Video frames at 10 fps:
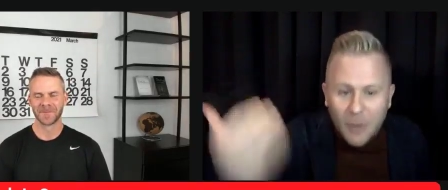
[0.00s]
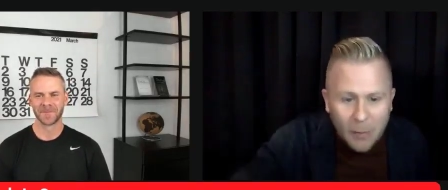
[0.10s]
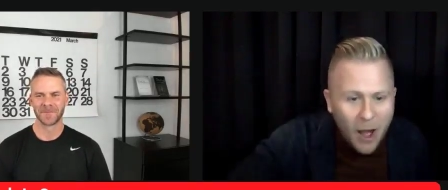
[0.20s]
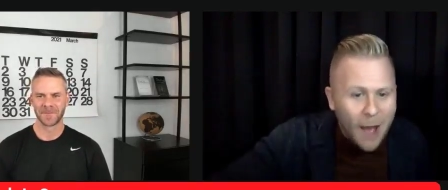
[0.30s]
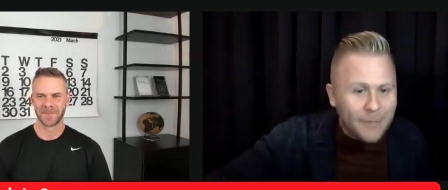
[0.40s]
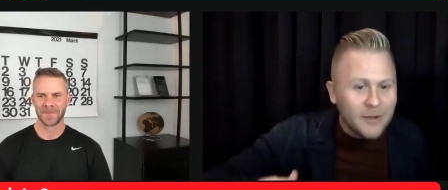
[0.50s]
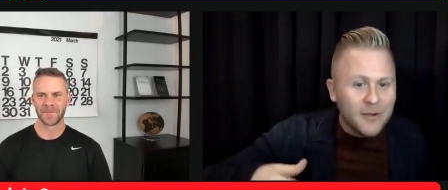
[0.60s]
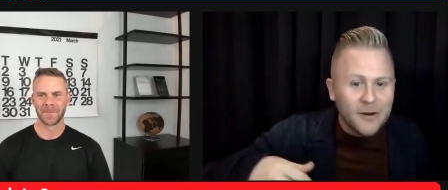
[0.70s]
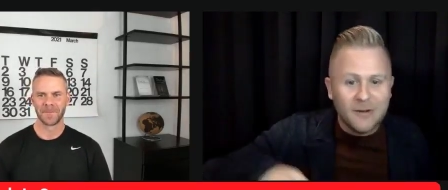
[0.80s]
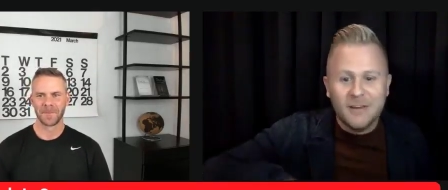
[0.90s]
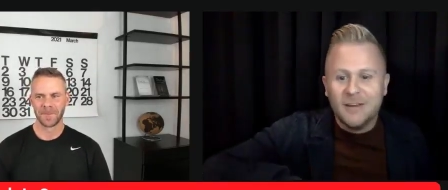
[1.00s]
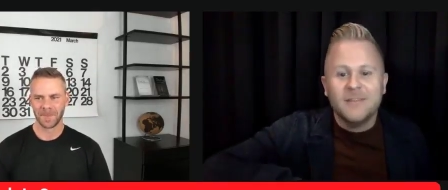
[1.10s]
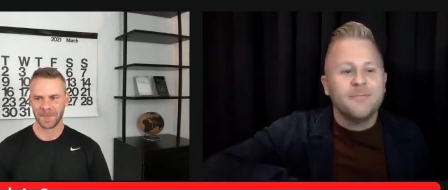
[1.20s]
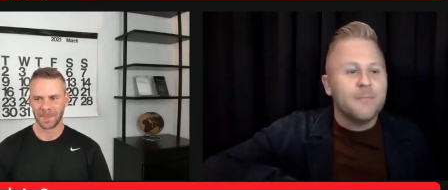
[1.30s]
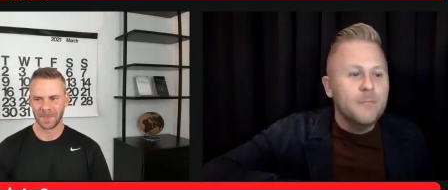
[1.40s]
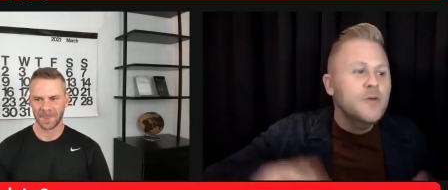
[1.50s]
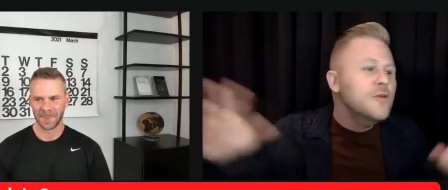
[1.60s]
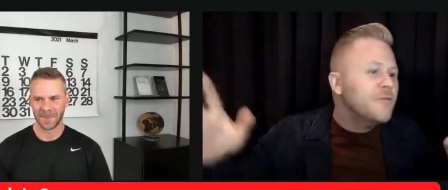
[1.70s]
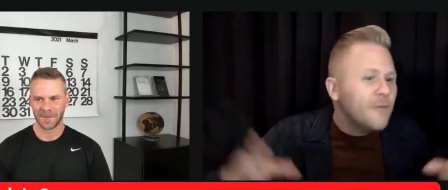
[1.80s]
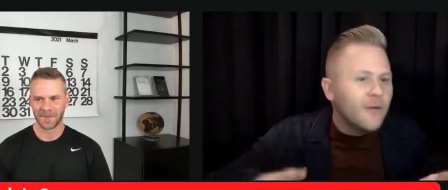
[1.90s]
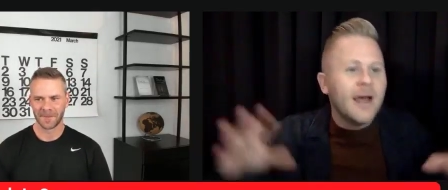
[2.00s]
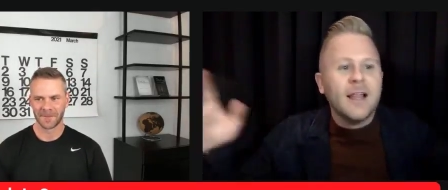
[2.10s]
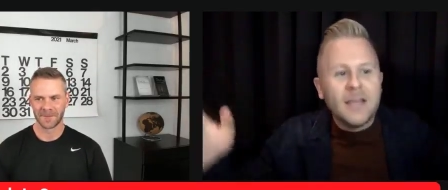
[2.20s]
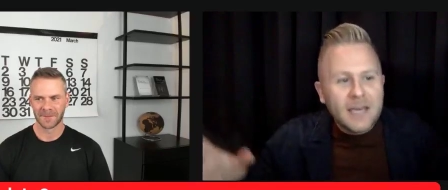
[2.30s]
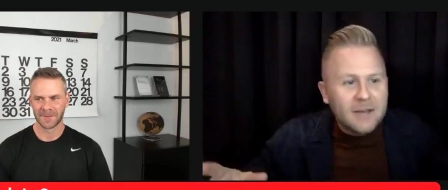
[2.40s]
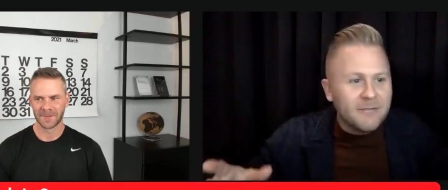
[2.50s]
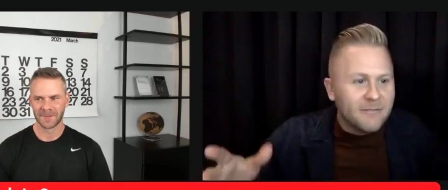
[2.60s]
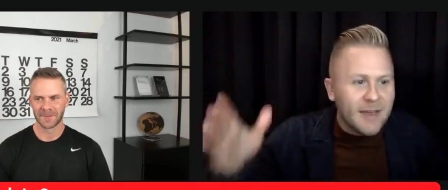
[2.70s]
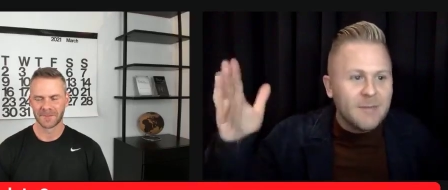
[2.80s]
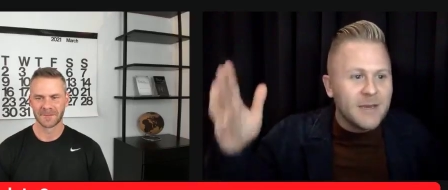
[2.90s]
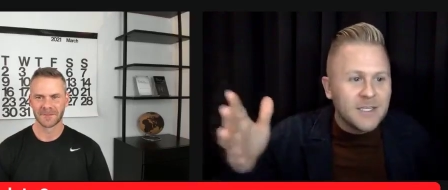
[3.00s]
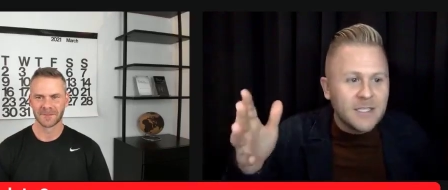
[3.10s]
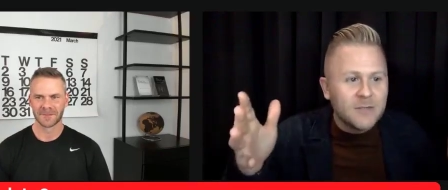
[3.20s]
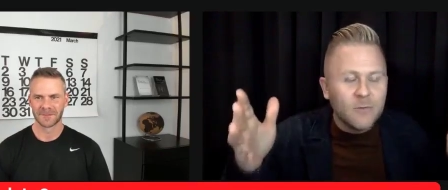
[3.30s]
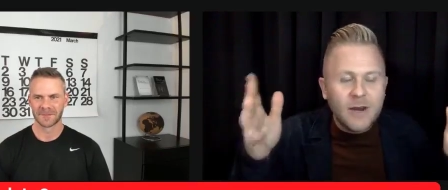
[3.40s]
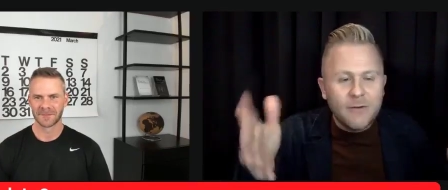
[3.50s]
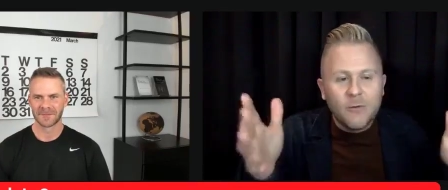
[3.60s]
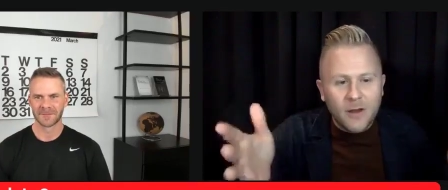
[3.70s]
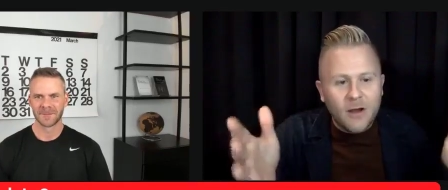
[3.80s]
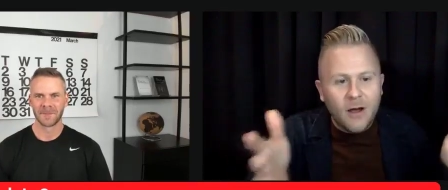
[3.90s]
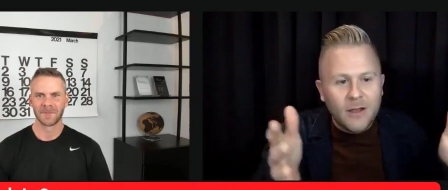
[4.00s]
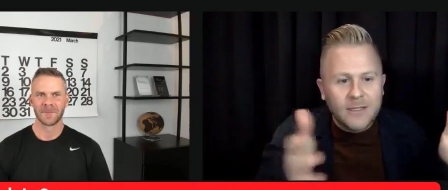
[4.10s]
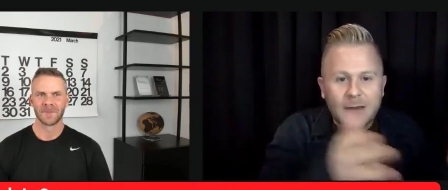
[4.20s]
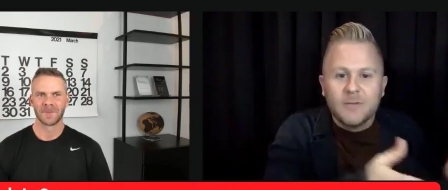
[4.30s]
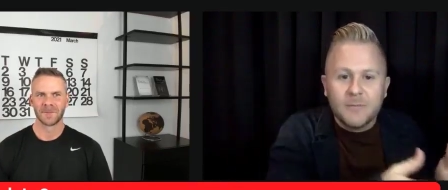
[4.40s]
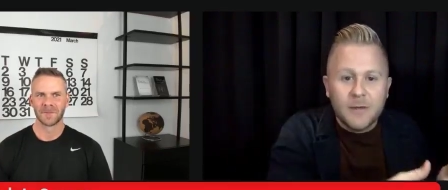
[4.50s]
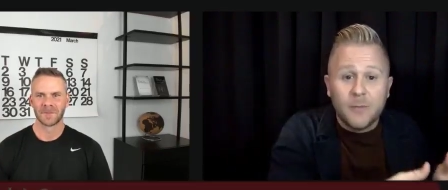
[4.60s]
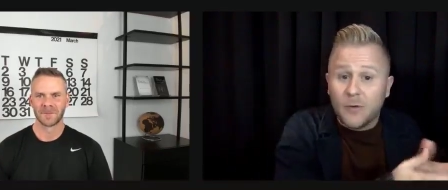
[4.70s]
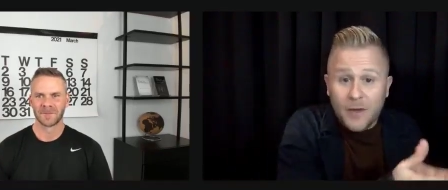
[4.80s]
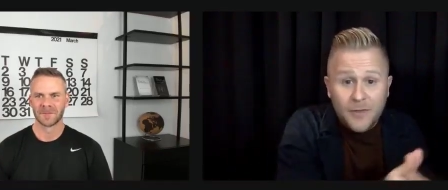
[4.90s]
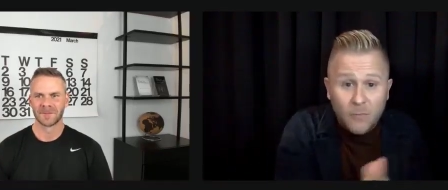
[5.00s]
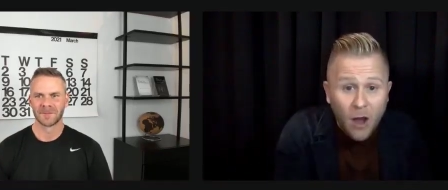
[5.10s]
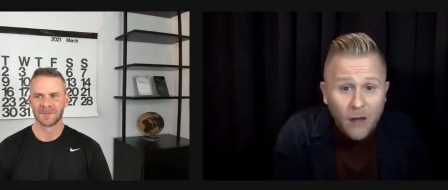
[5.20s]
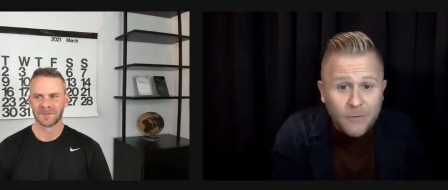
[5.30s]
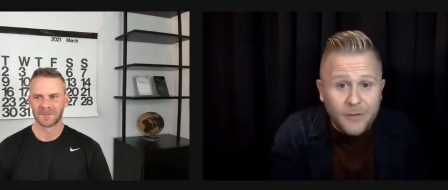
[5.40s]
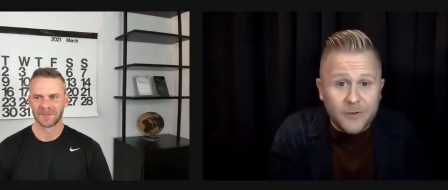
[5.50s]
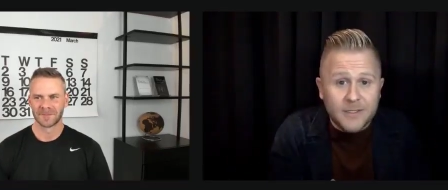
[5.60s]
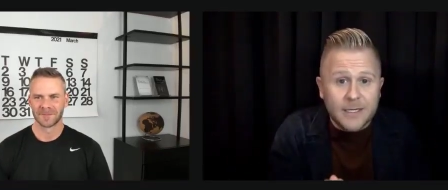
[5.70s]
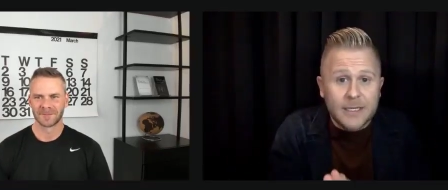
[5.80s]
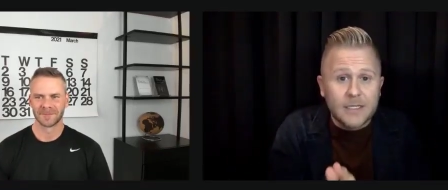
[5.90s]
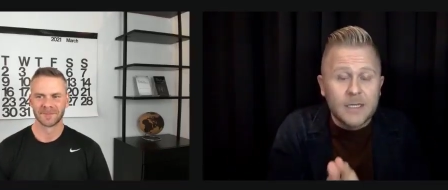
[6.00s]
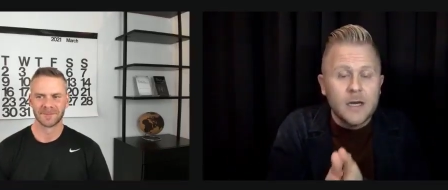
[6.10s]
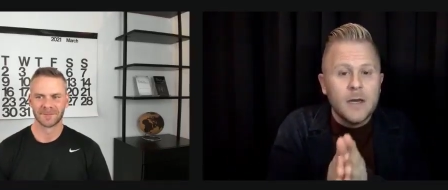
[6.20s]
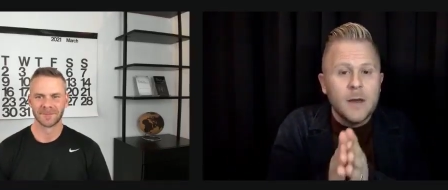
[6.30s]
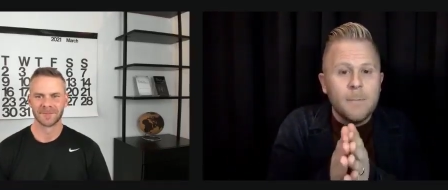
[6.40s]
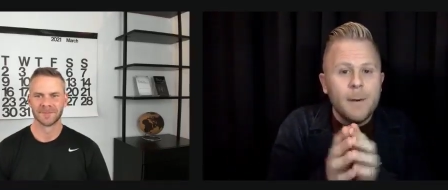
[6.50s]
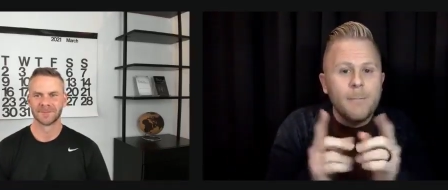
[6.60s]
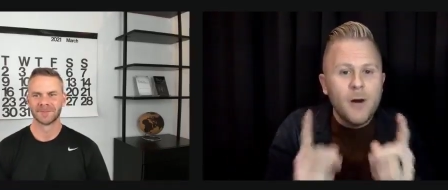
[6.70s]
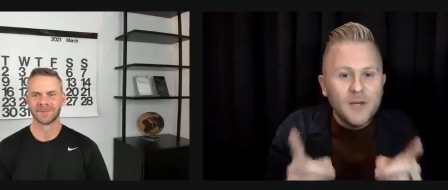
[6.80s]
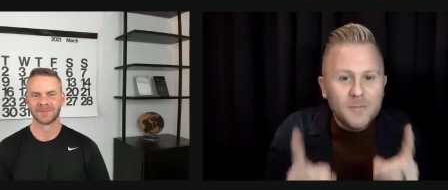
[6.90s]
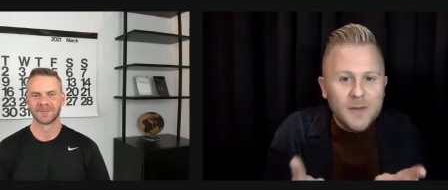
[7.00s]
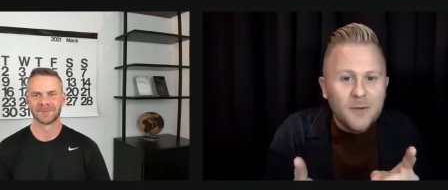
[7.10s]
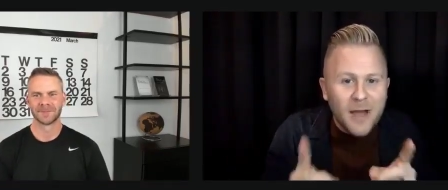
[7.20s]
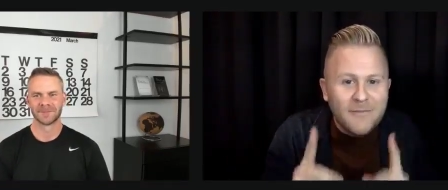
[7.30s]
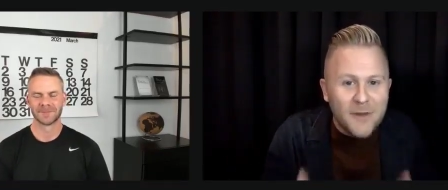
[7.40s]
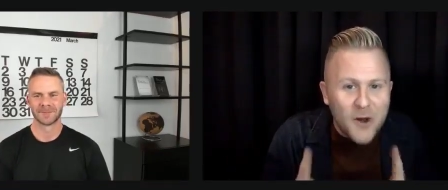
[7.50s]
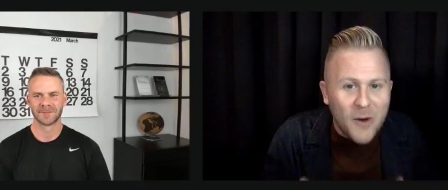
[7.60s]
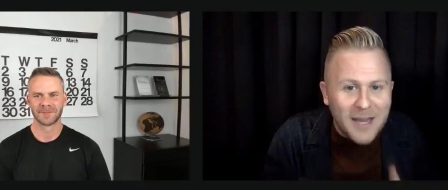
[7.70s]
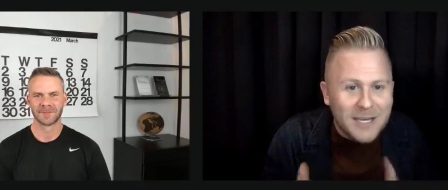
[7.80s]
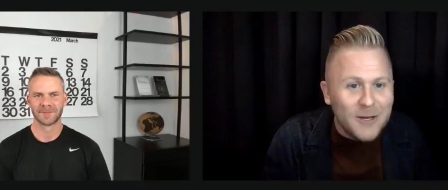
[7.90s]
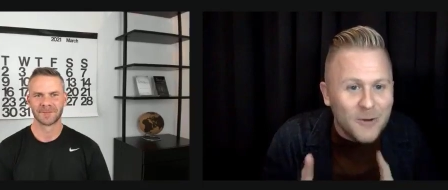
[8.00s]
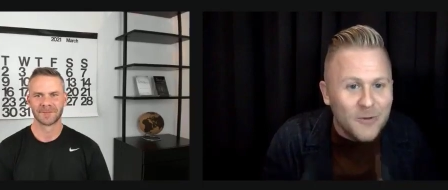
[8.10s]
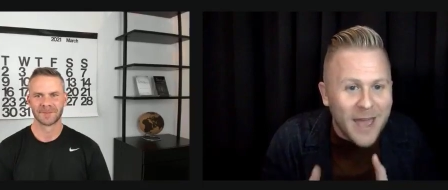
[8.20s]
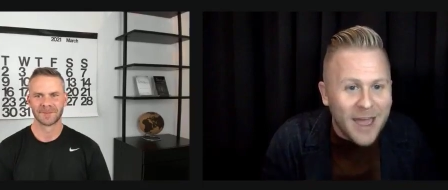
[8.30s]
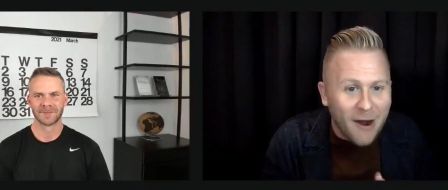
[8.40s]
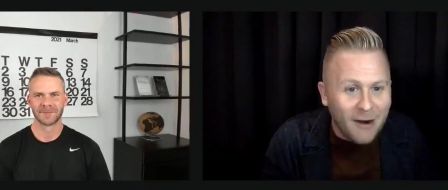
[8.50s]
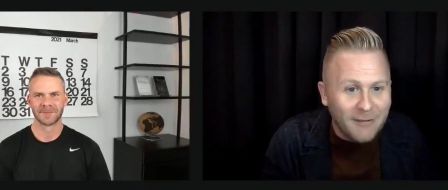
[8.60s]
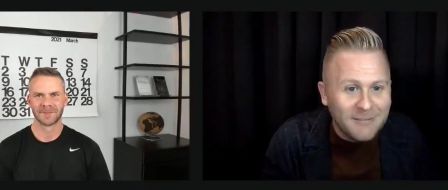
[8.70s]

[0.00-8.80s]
Speaker 1: popular, beautiful, elegant, famous, whatever you want to call it, types of people. Nothing wrong with those things, but most people have no idea who they are.